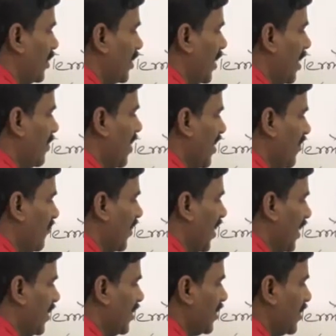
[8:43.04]
3 by
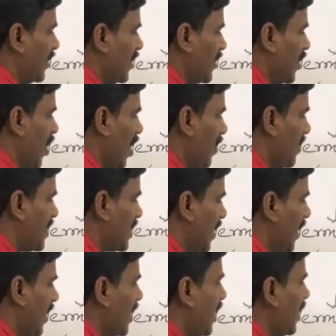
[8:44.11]
5, these are all
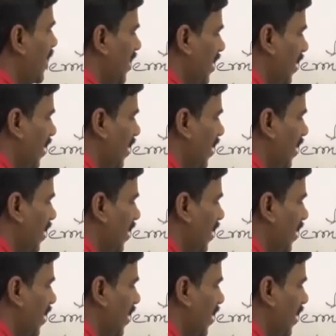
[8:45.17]
basically